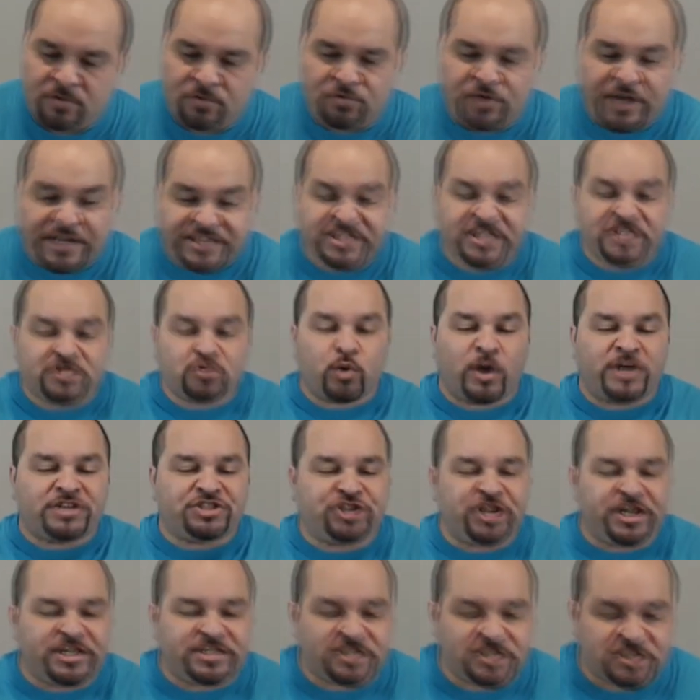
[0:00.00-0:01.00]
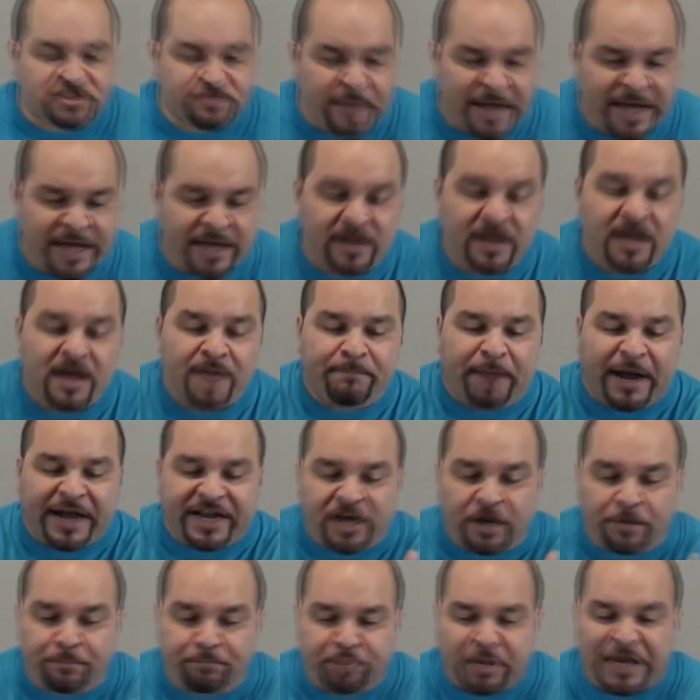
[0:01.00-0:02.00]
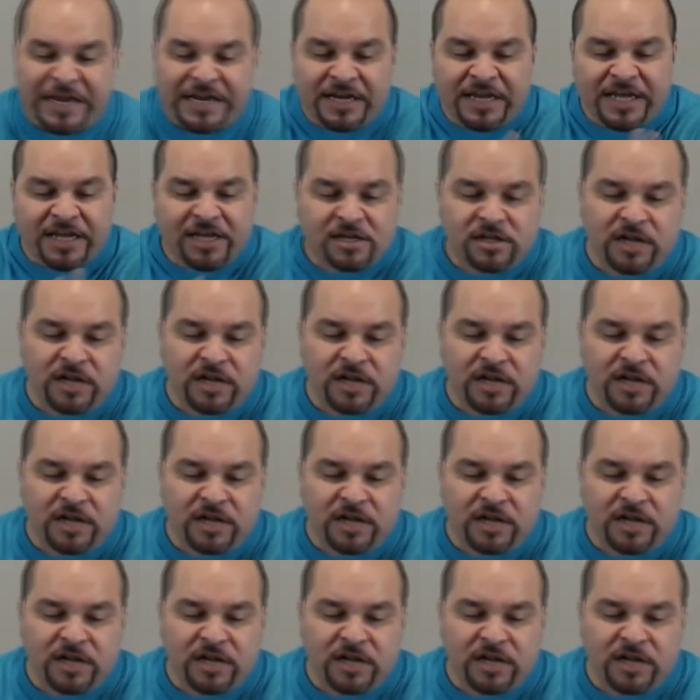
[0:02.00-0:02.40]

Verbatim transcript: This is what Jesus meant by completely